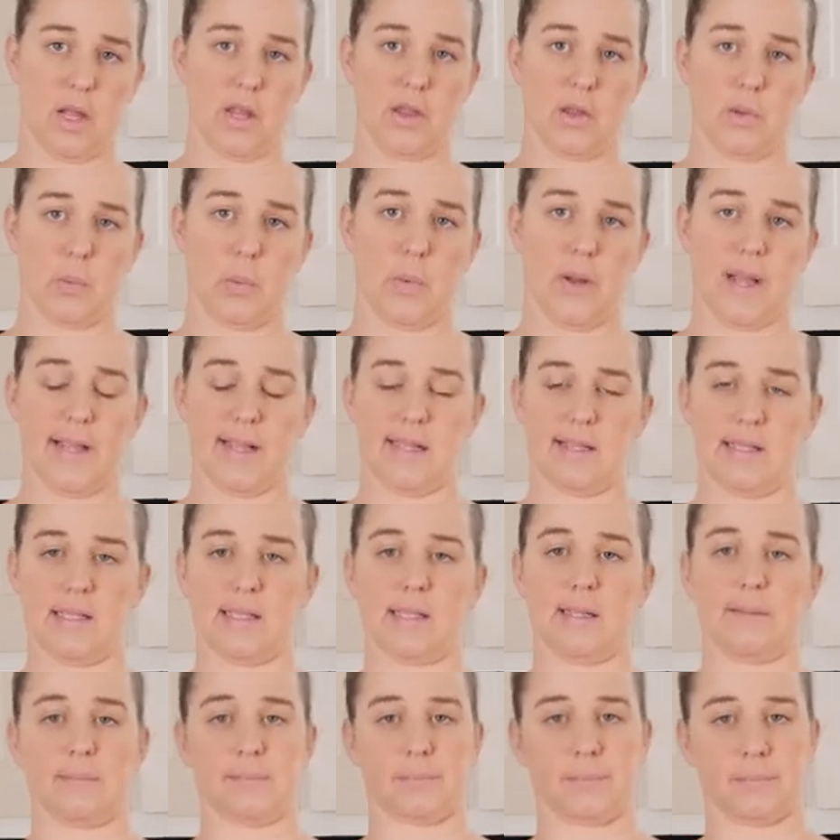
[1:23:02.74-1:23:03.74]
in the
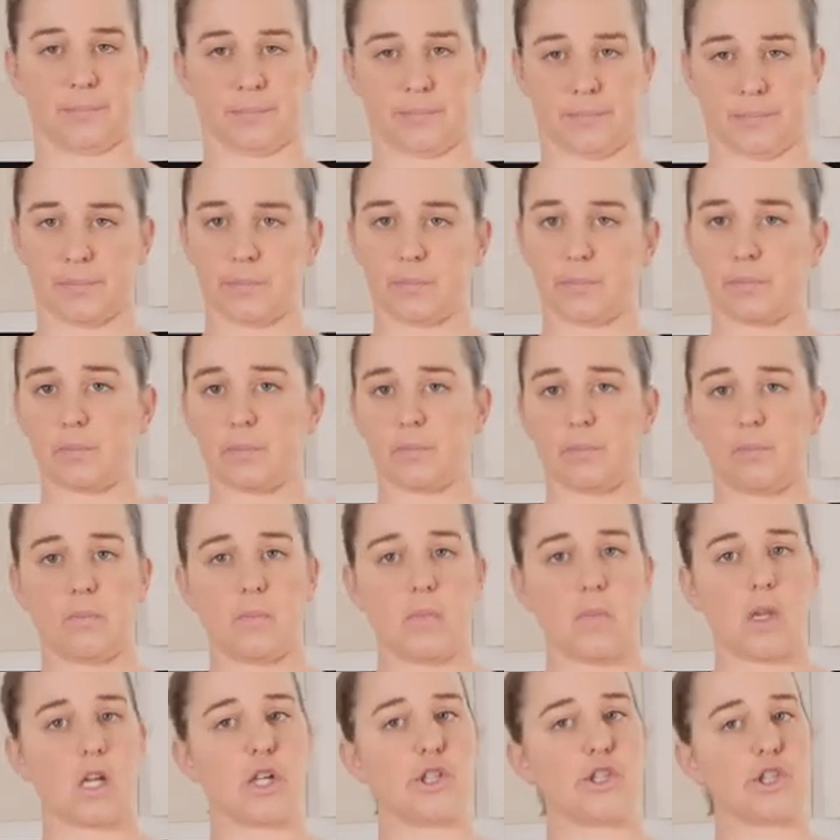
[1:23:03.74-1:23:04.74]
wings.
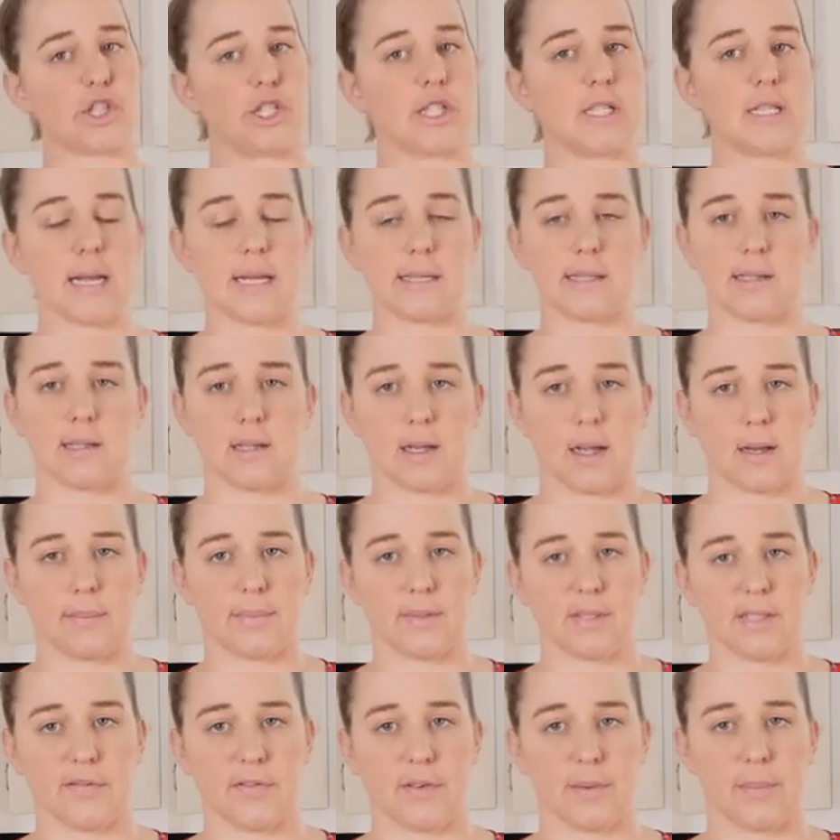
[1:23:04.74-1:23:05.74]
Just test a
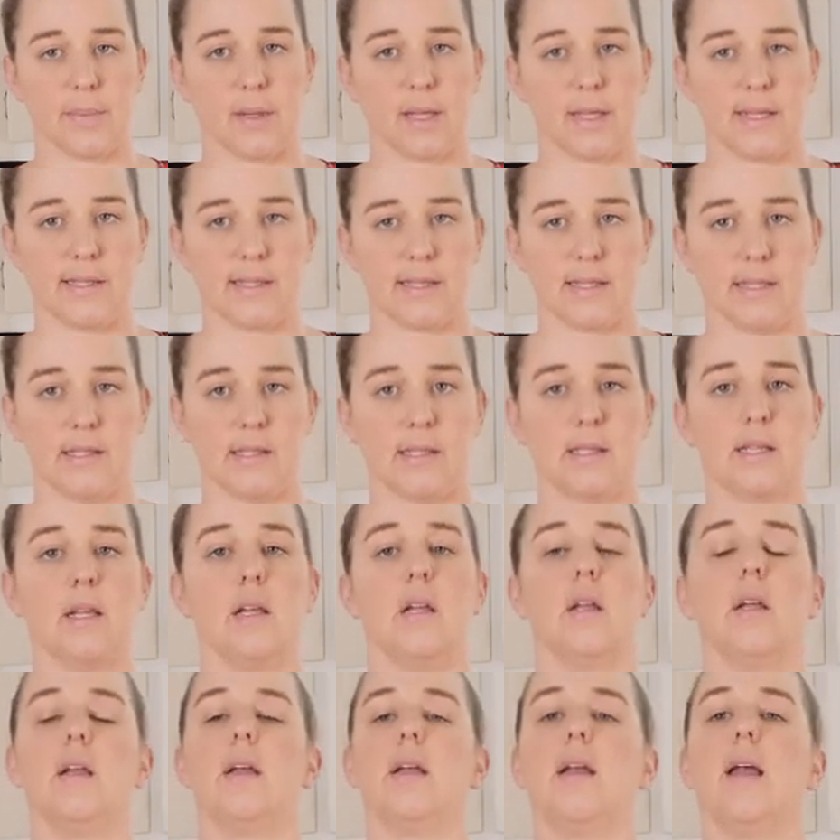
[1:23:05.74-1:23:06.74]
couple different places
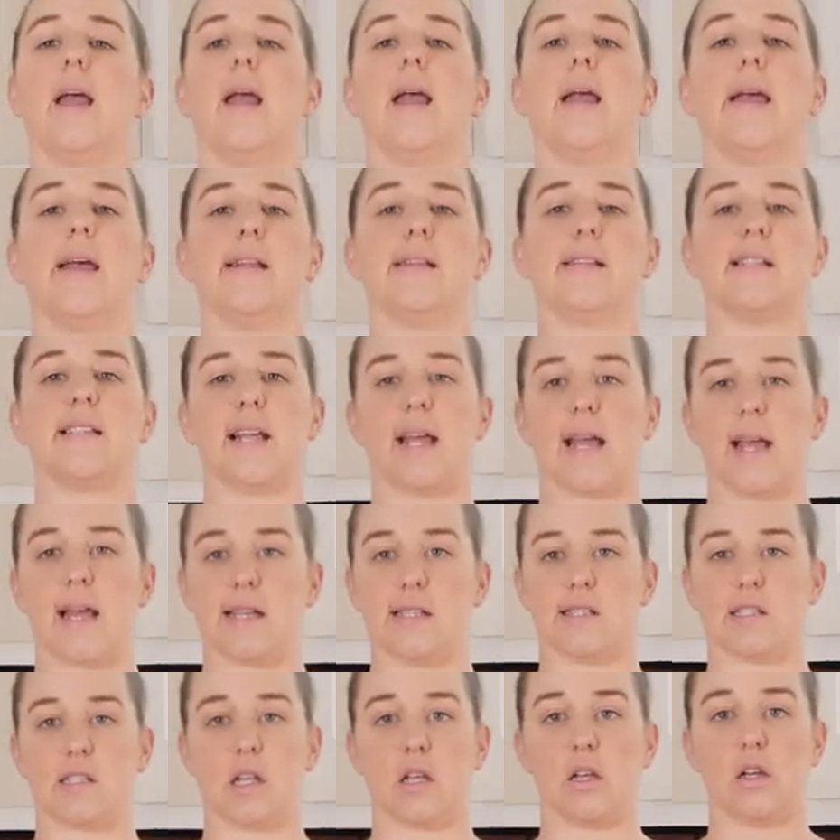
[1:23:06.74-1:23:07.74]
and
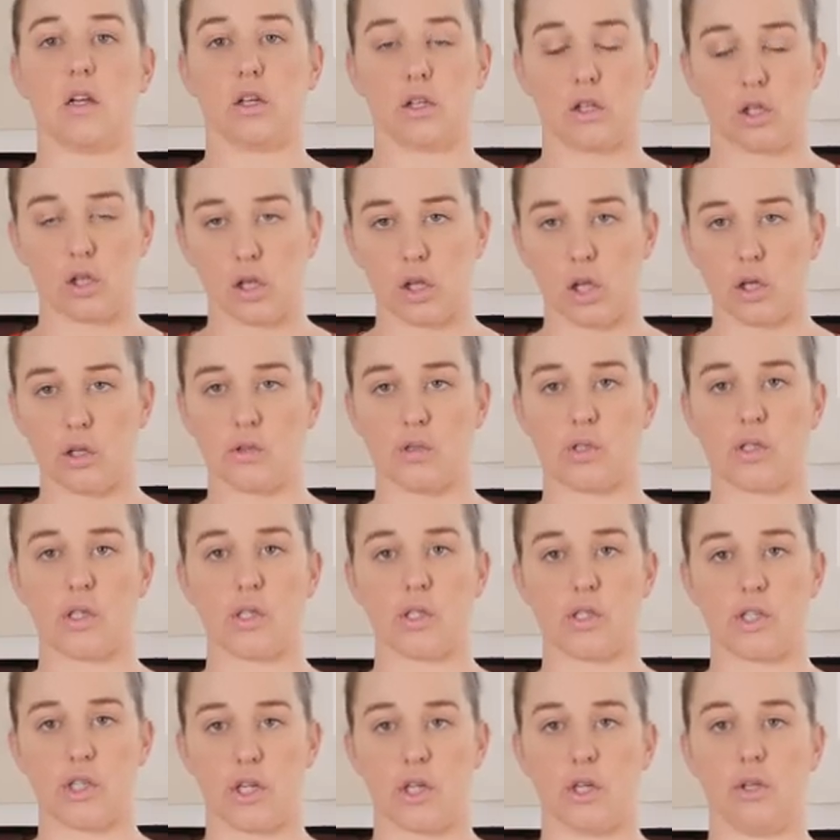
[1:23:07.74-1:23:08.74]
as close
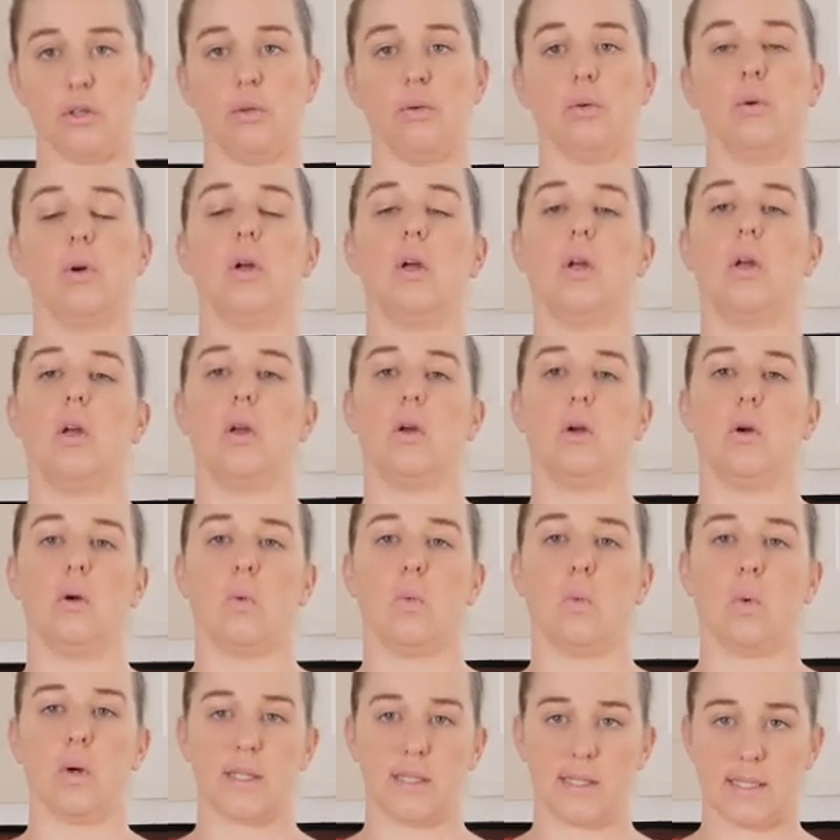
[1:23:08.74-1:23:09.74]
to
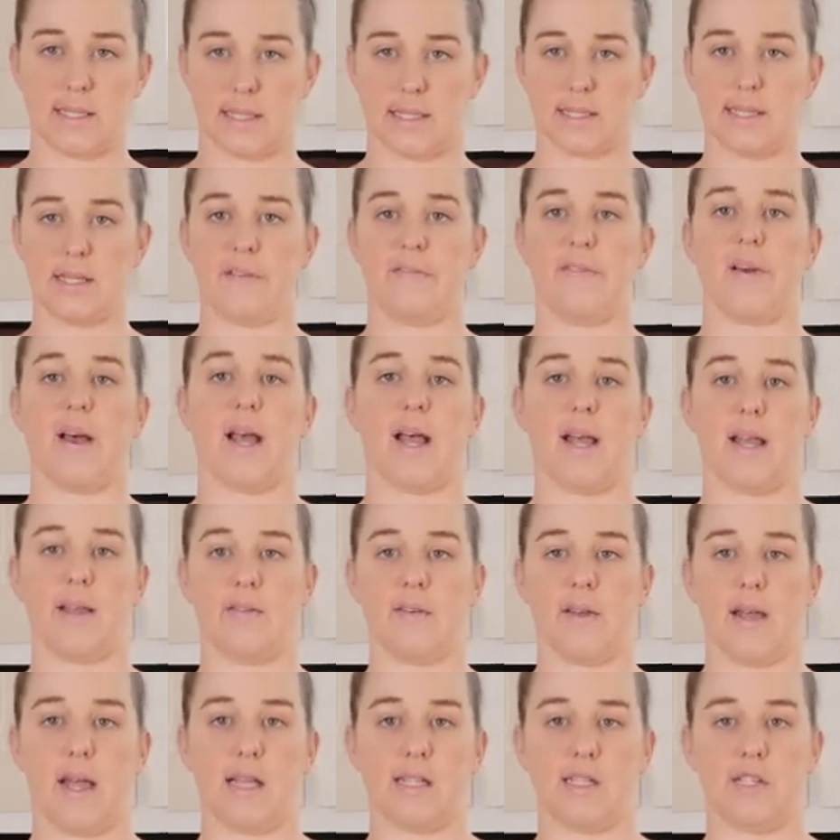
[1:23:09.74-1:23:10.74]

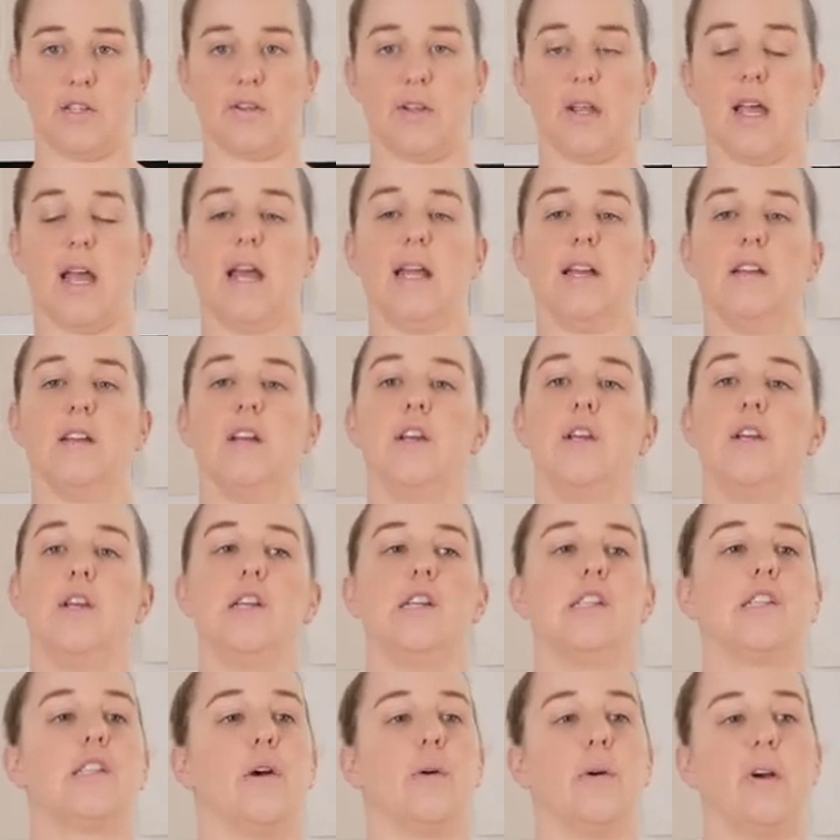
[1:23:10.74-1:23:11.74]
165 as you can.
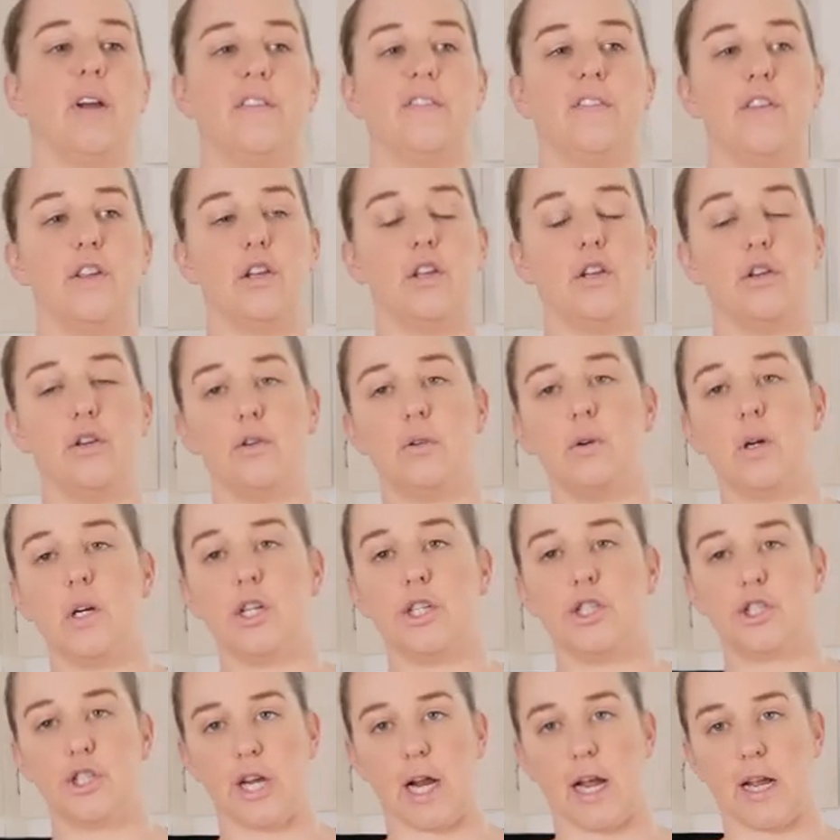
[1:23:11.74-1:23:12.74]
So if
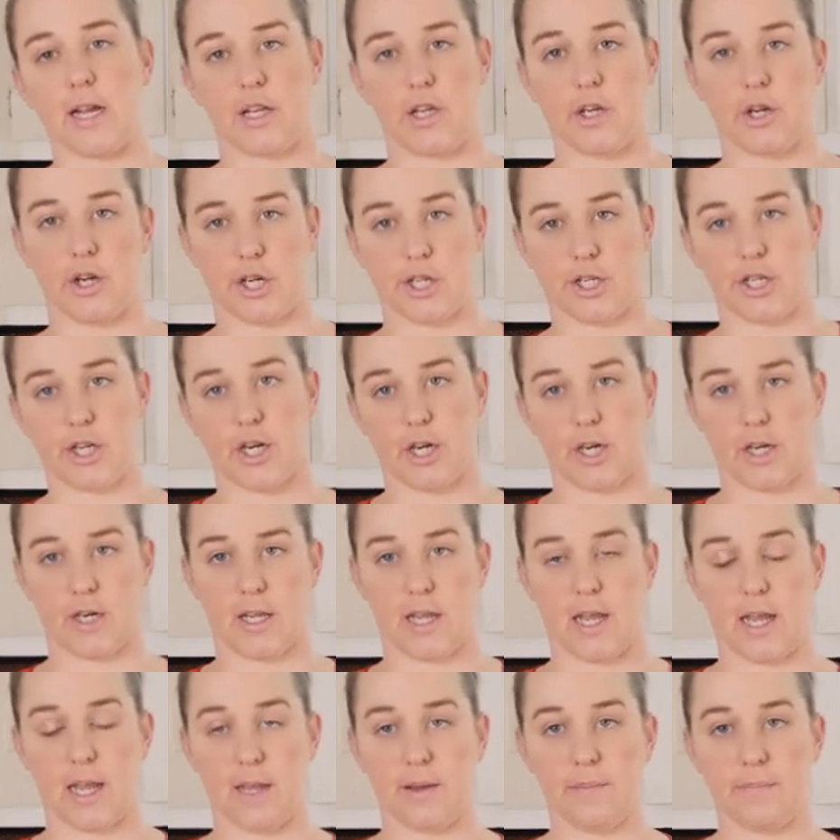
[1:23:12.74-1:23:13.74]
you check your
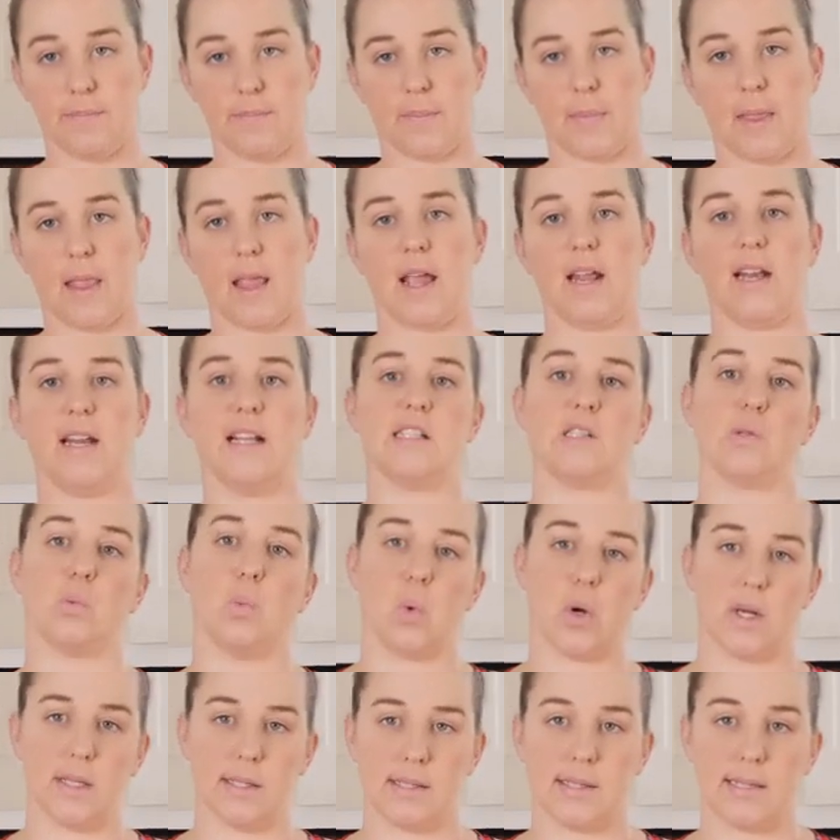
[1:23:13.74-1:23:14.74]
turkey and it's
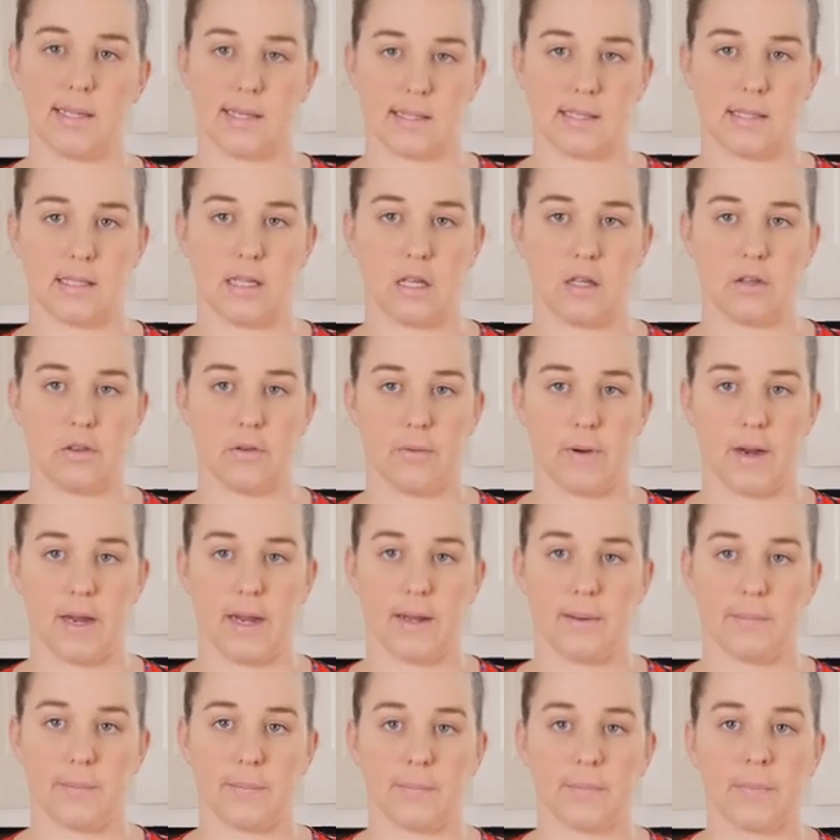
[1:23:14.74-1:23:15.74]

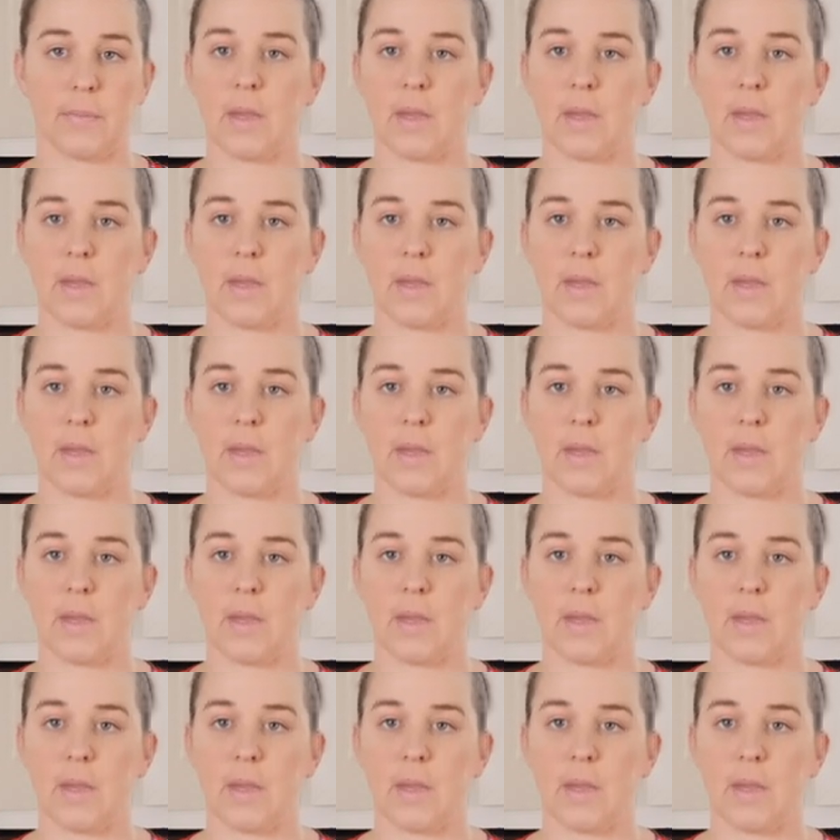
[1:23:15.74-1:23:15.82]
163,